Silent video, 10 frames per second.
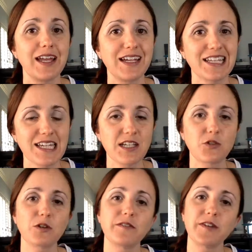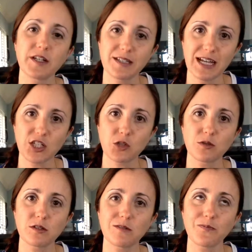And it, or very
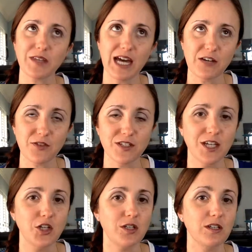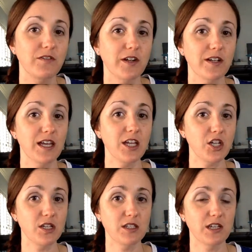natural conversational
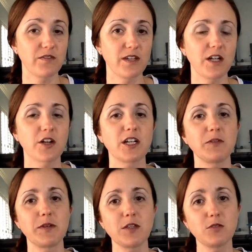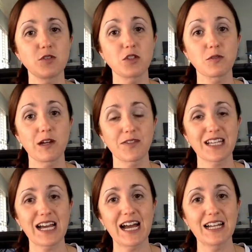variations of it, are going to be used throughout
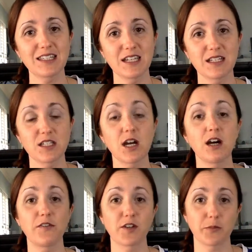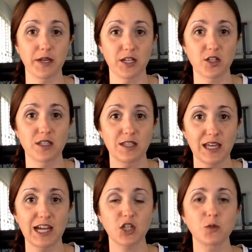the content of your page,
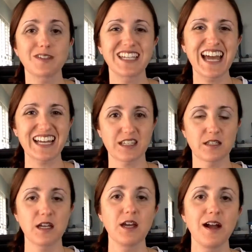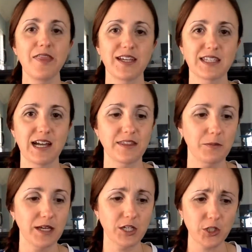the actual text that's on
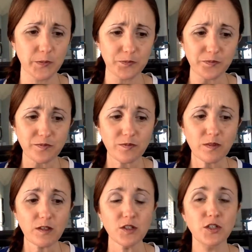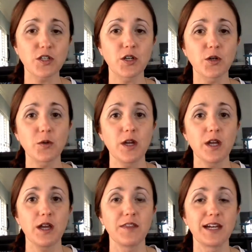the page. So
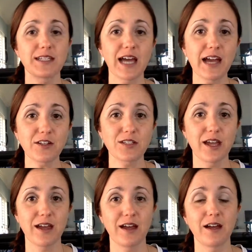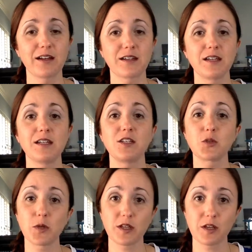that title tag
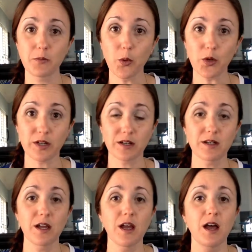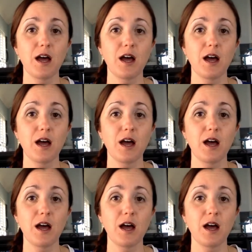is really important.